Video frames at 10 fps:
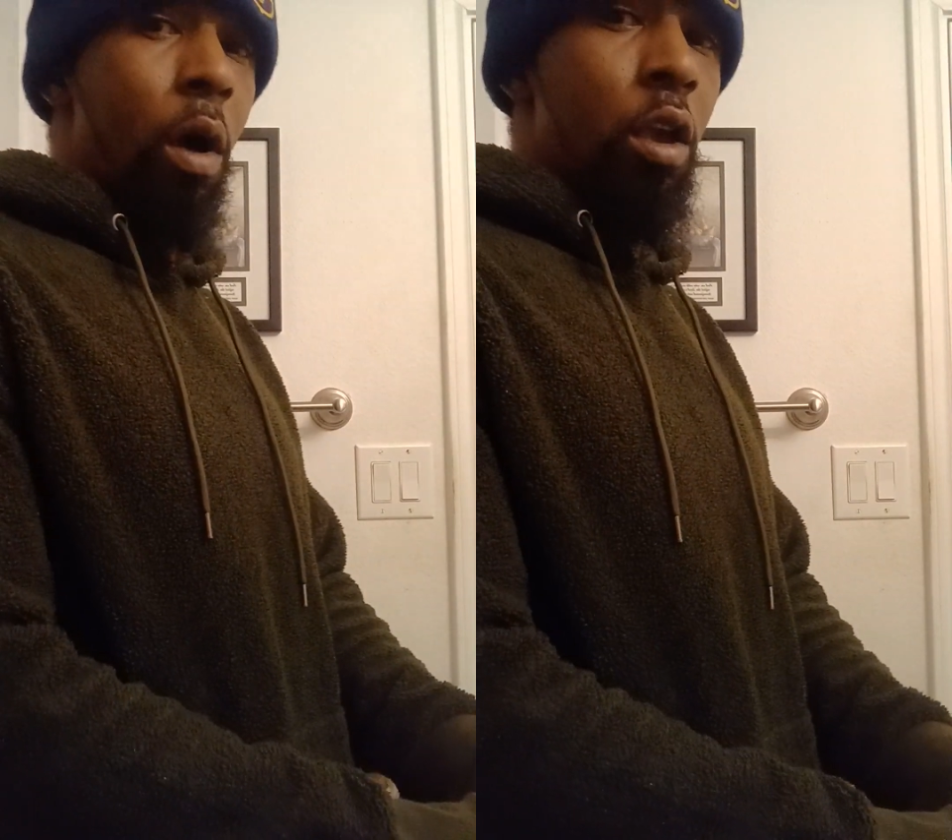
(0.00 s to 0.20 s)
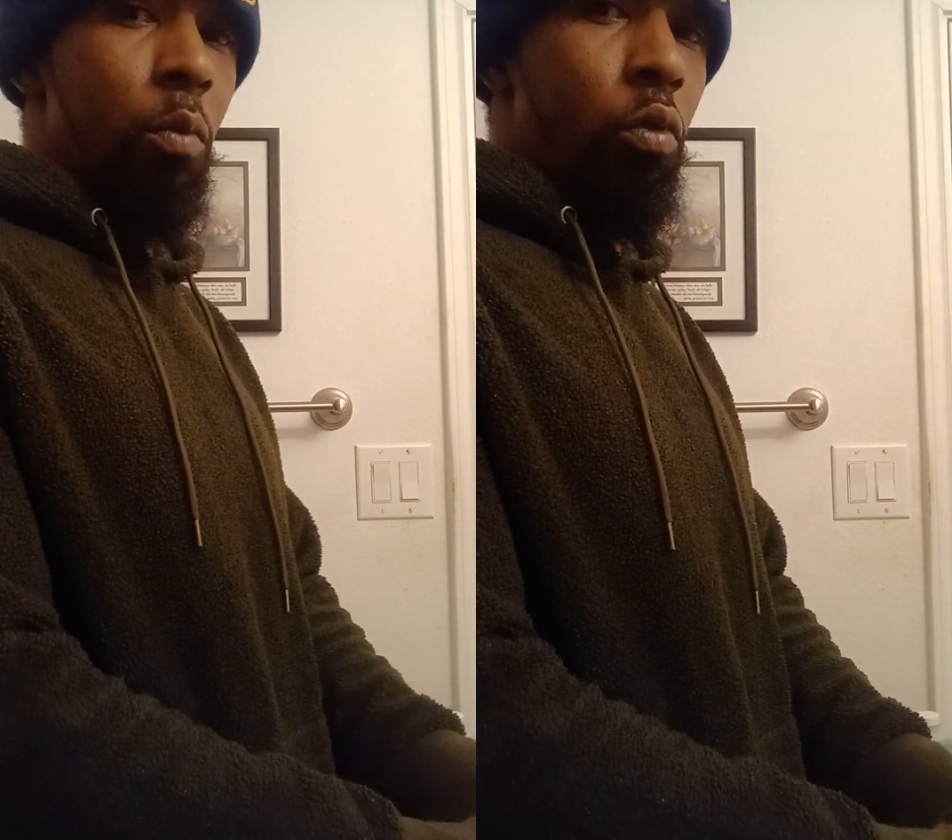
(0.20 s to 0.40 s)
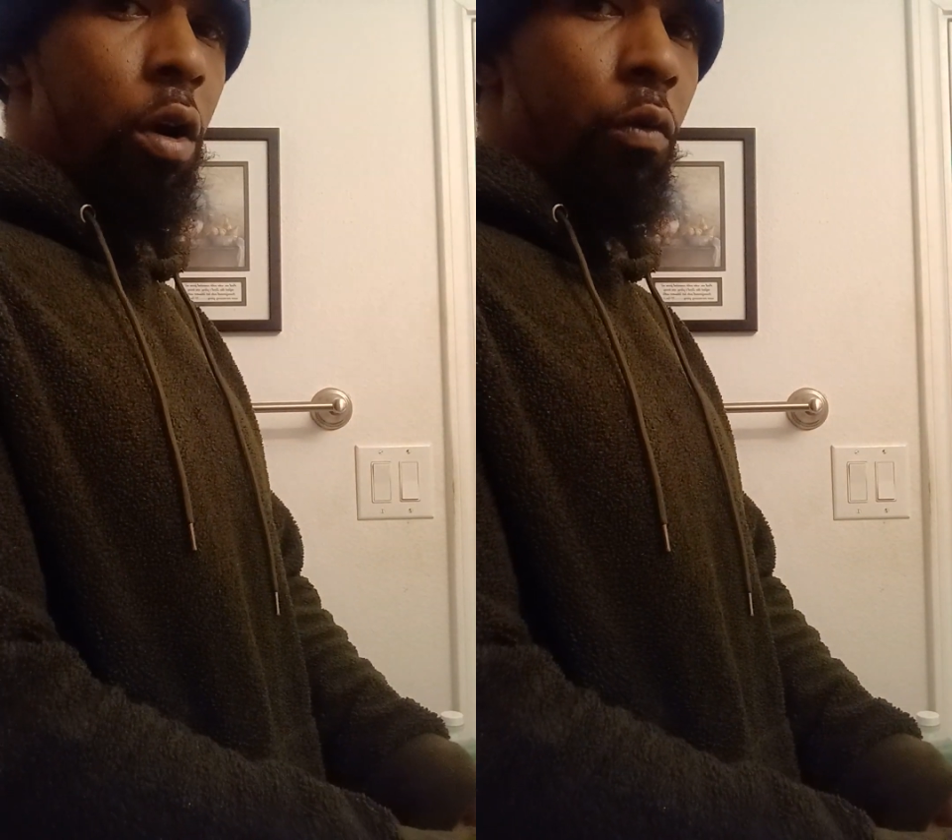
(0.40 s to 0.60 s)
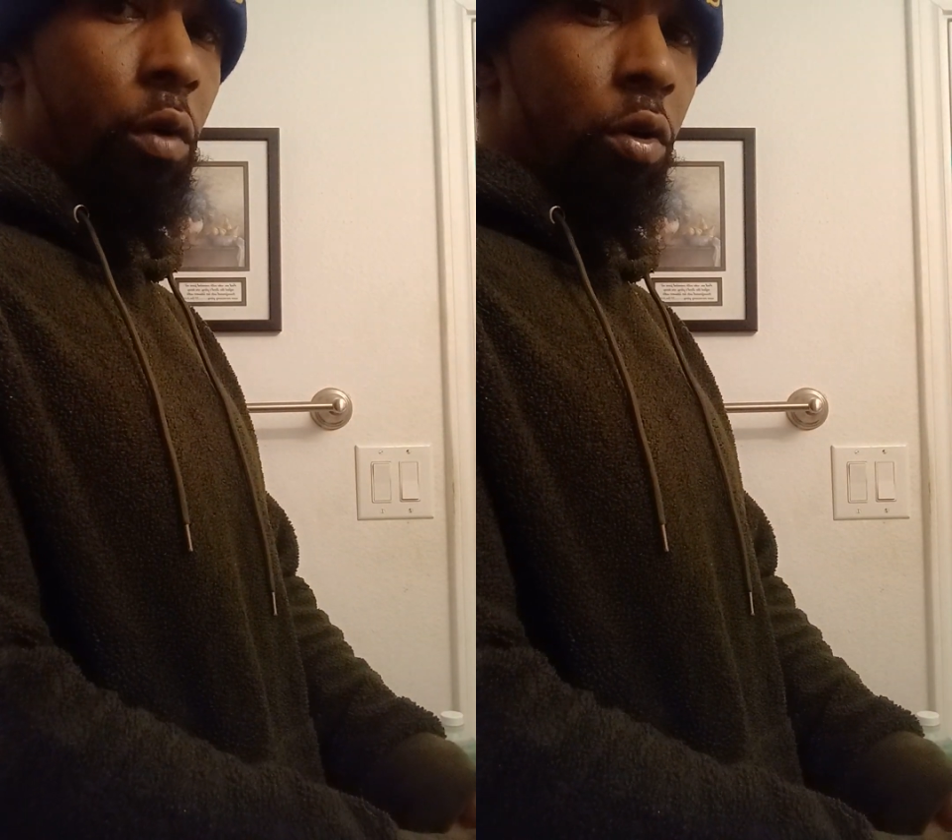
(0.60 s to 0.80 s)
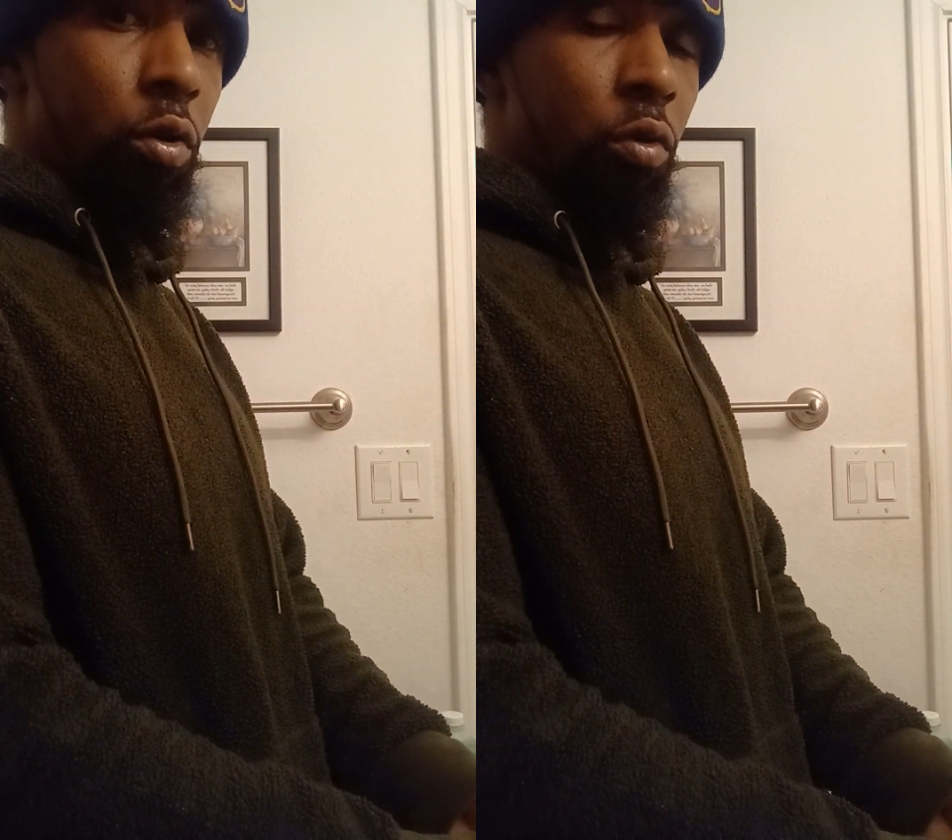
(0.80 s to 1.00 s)
by your boy
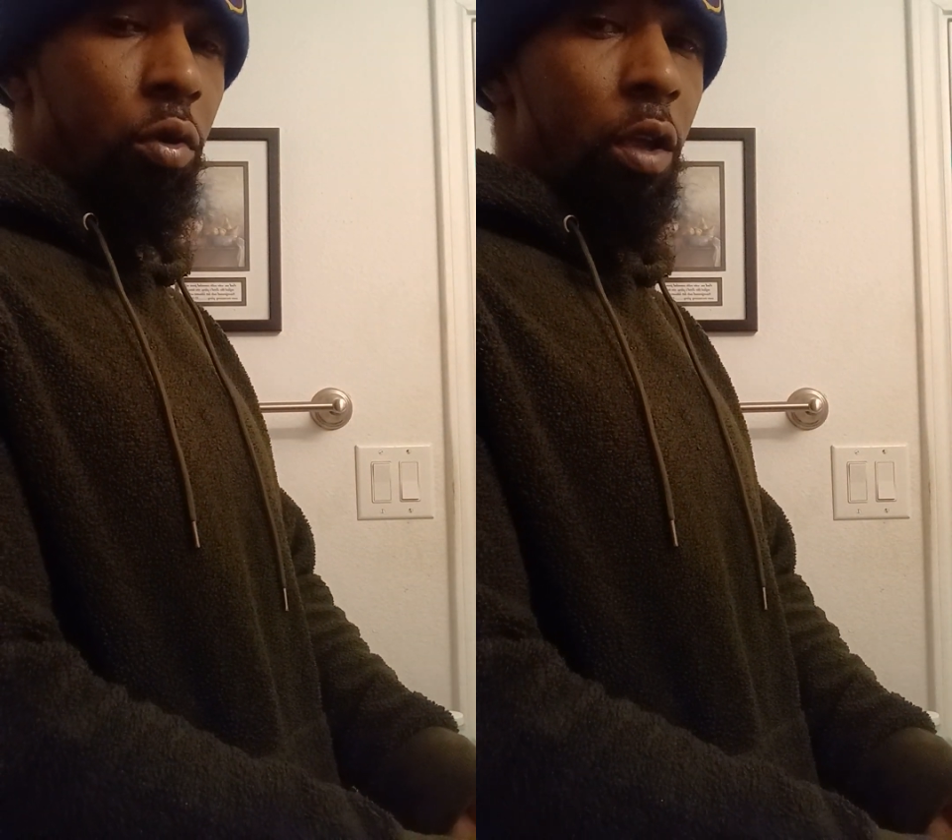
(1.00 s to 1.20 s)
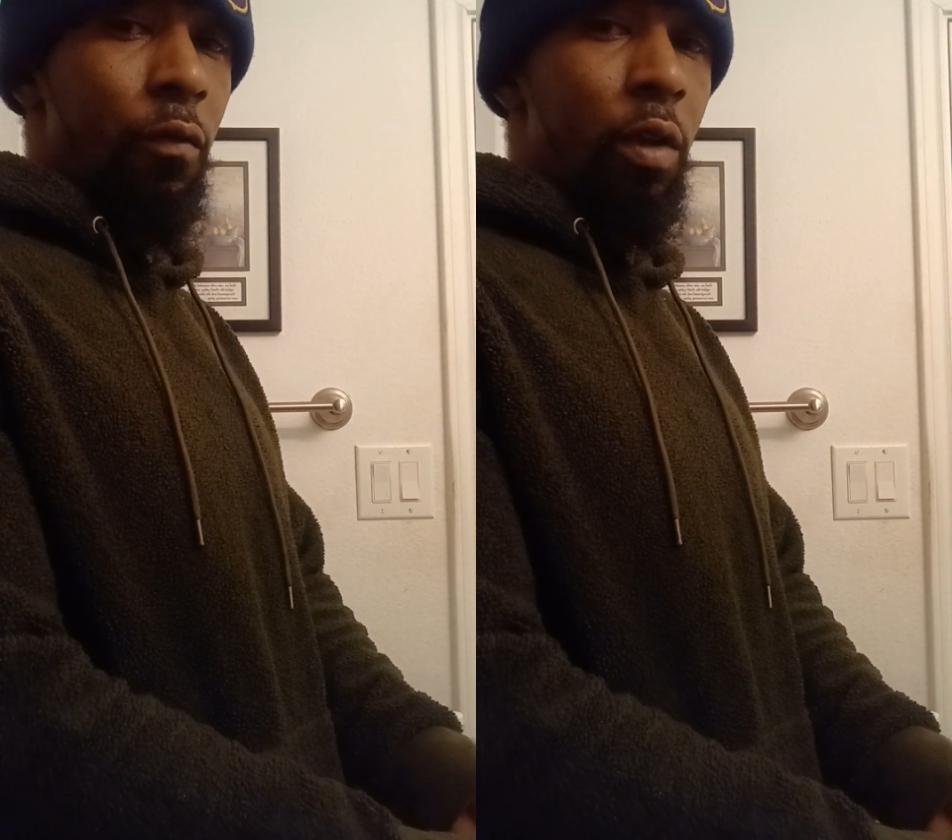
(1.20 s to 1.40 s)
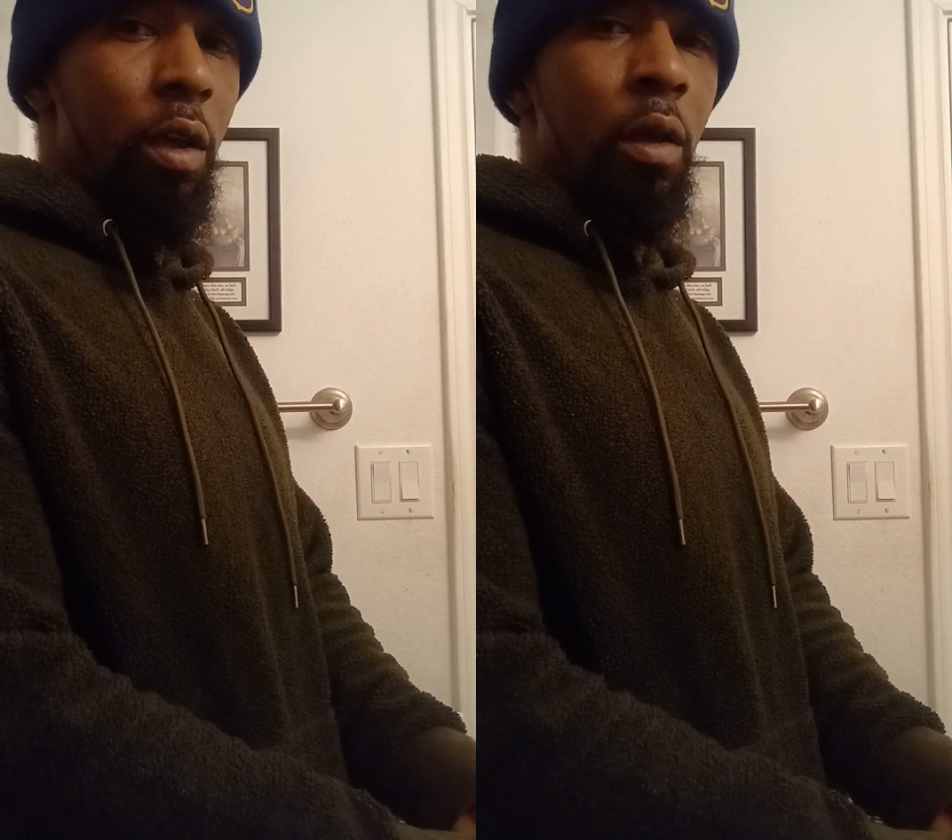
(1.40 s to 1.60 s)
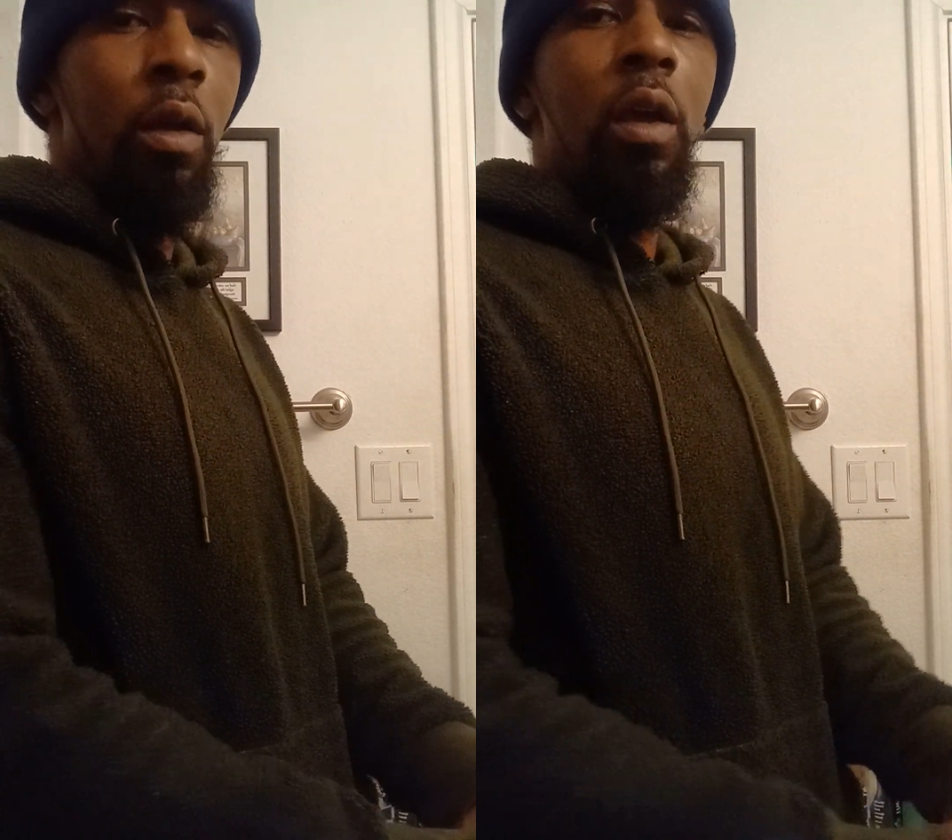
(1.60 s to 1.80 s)
Real Tone TV.